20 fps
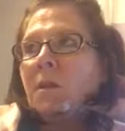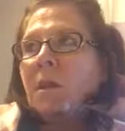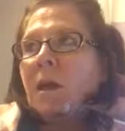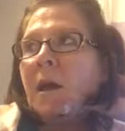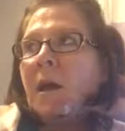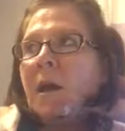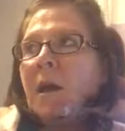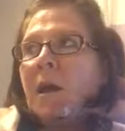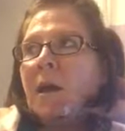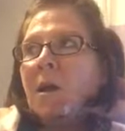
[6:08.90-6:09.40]

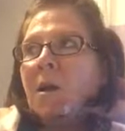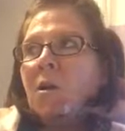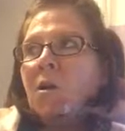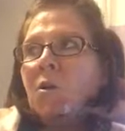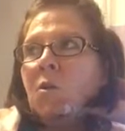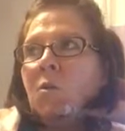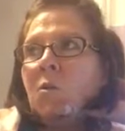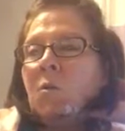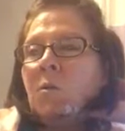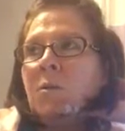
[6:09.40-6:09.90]

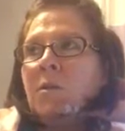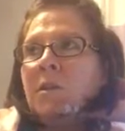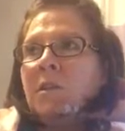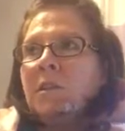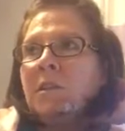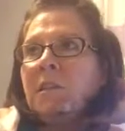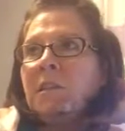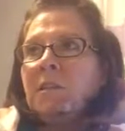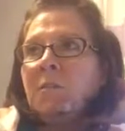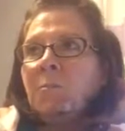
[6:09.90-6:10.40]
how
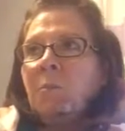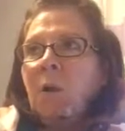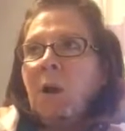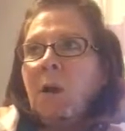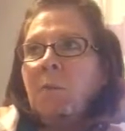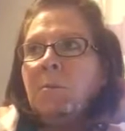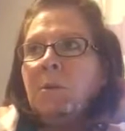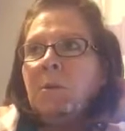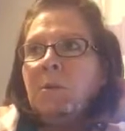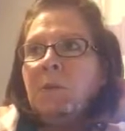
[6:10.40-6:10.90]
this has
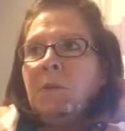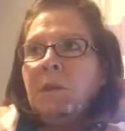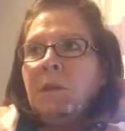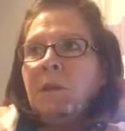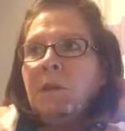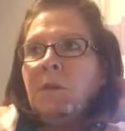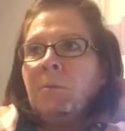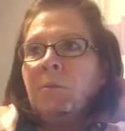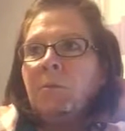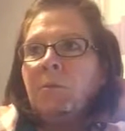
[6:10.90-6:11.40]

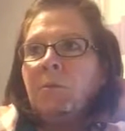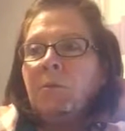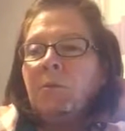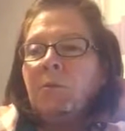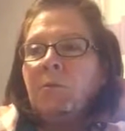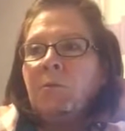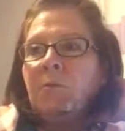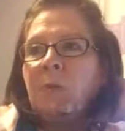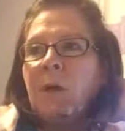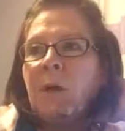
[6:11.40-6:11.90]
probably
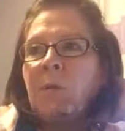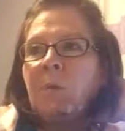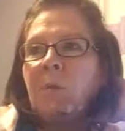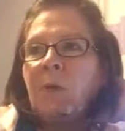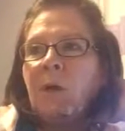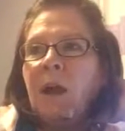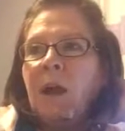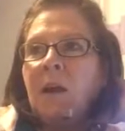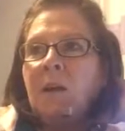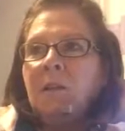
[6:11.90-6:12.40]
improved my
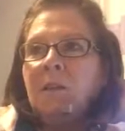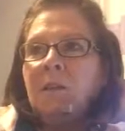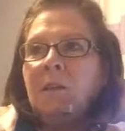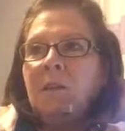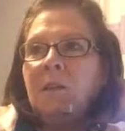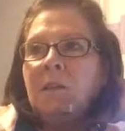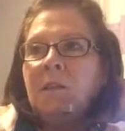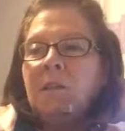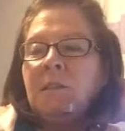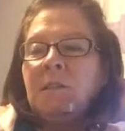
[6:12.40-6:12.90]

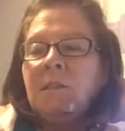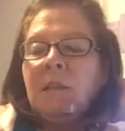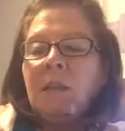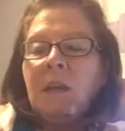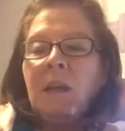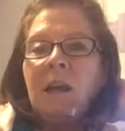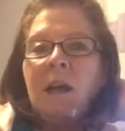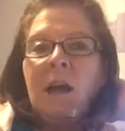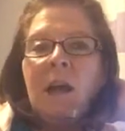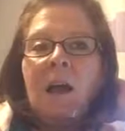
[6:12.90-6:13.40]
practice,
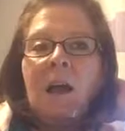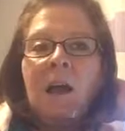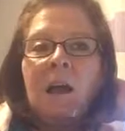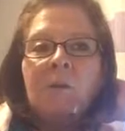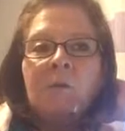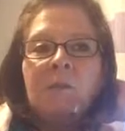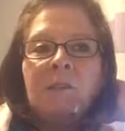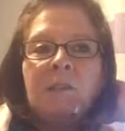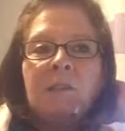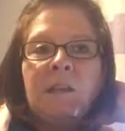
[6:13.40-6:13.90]

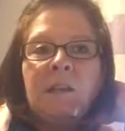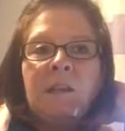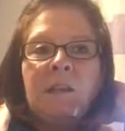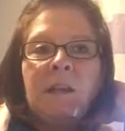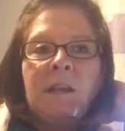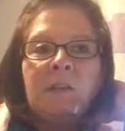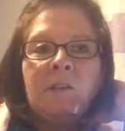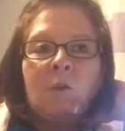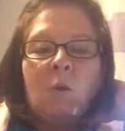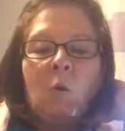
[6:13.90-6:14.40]
I would say,
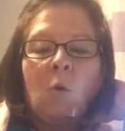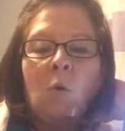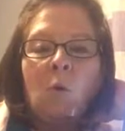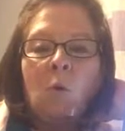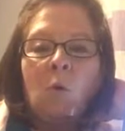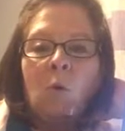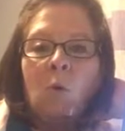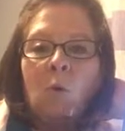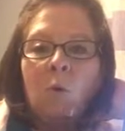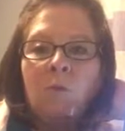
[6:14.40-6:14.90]
as a
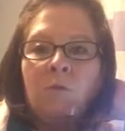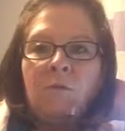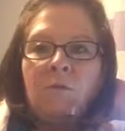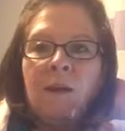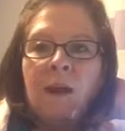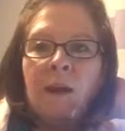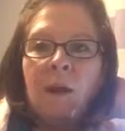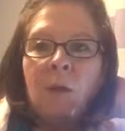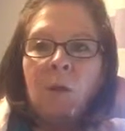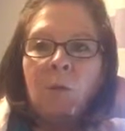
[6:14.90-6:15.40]
whole,
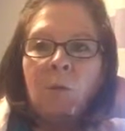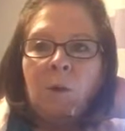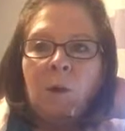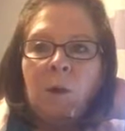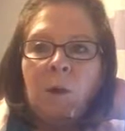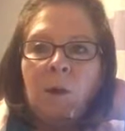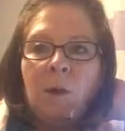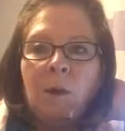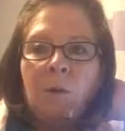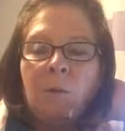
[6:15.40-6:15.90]

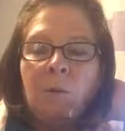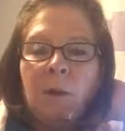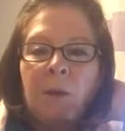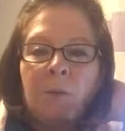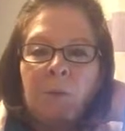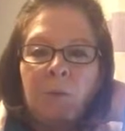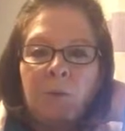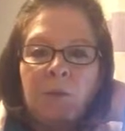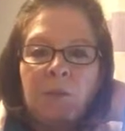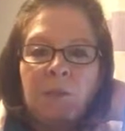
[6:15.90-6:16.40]
following my
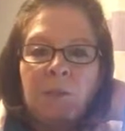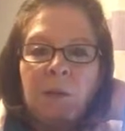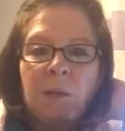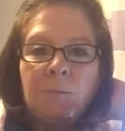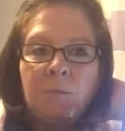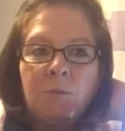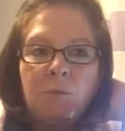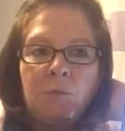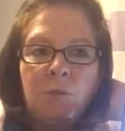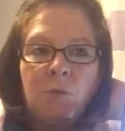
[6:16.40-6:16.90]

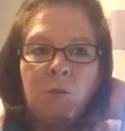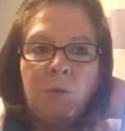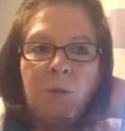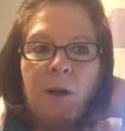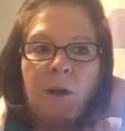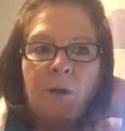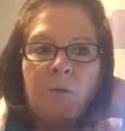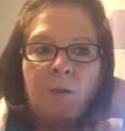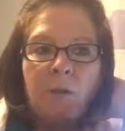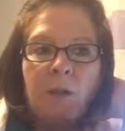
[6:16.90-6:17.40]
preceptors
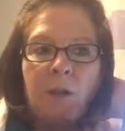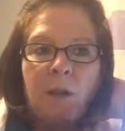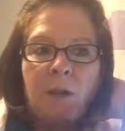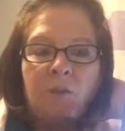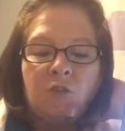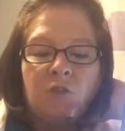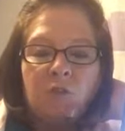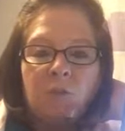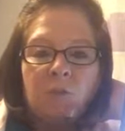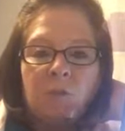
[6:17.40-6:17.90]
around that
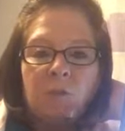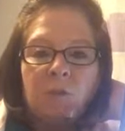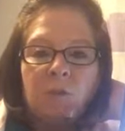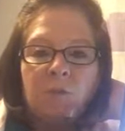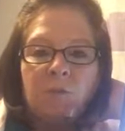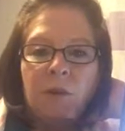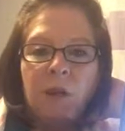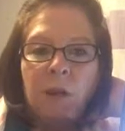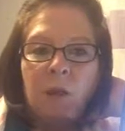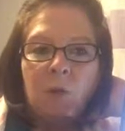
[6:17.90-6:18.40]
I chose to
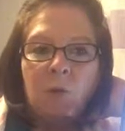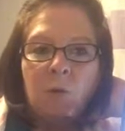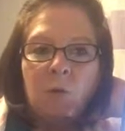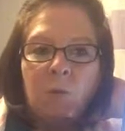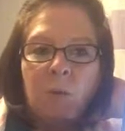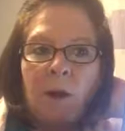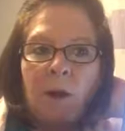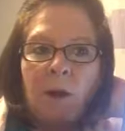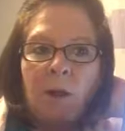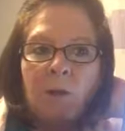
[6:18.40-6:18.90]
follow
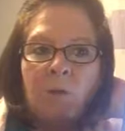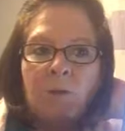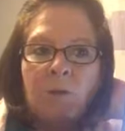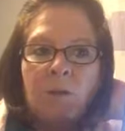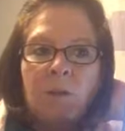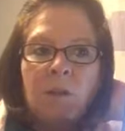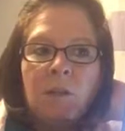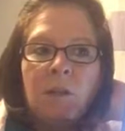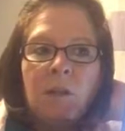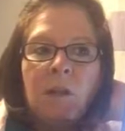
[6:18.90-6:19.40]

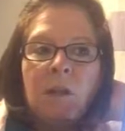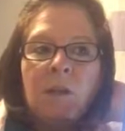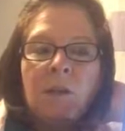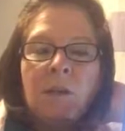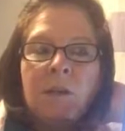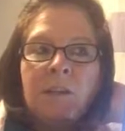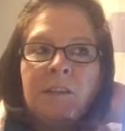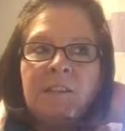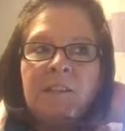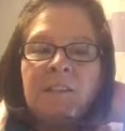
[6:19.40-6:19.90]
around,
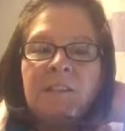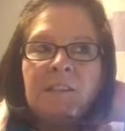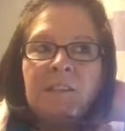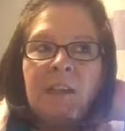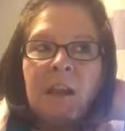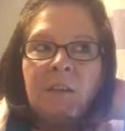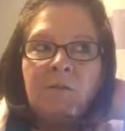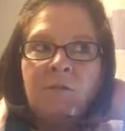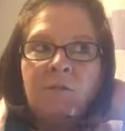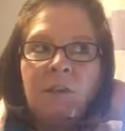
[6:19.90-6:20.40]
it's
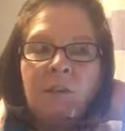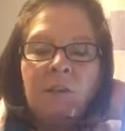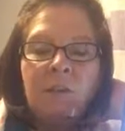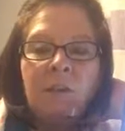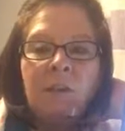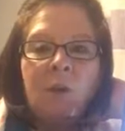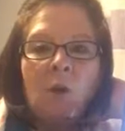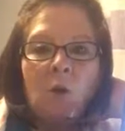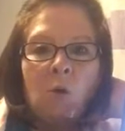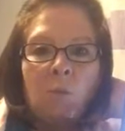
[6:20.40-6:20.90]

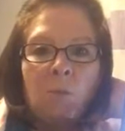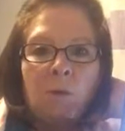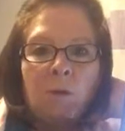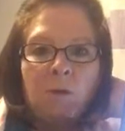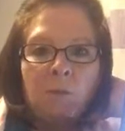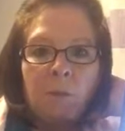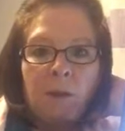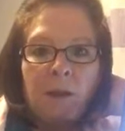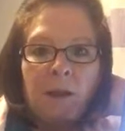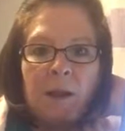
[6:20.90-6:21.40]
definitely
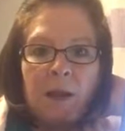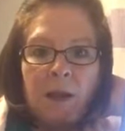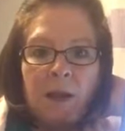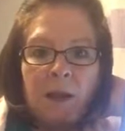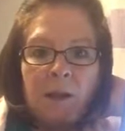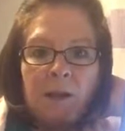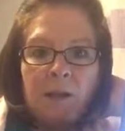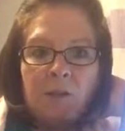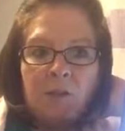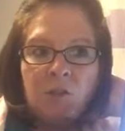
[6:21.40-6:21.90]
opened my
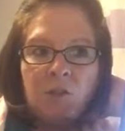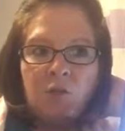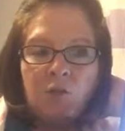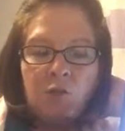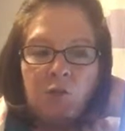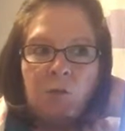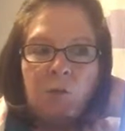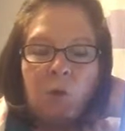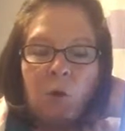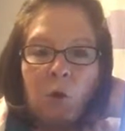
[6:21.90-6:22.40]
eyes
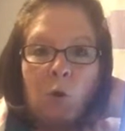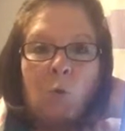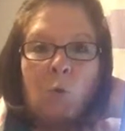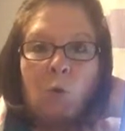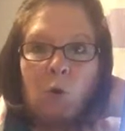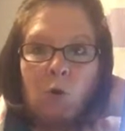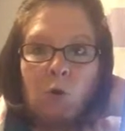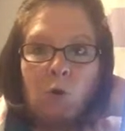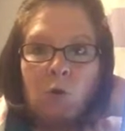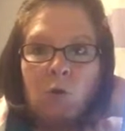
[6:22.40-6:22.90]
to their
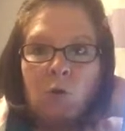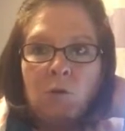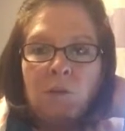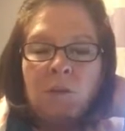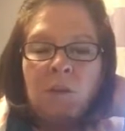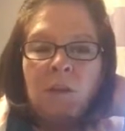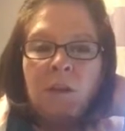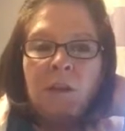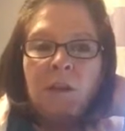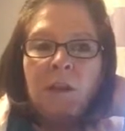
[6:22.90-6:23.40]

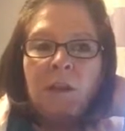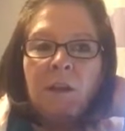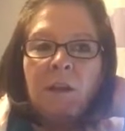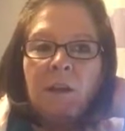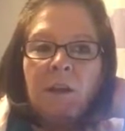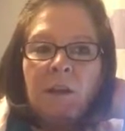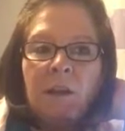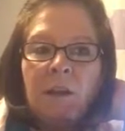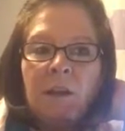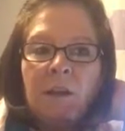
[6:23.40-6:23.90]
world.
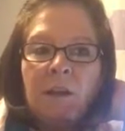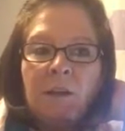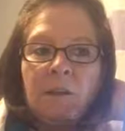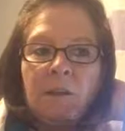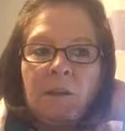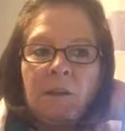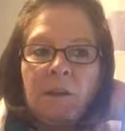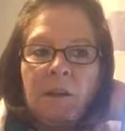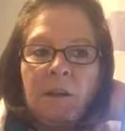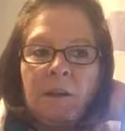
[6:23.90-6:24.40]

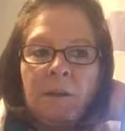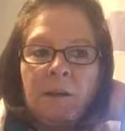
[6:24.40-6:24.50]
And,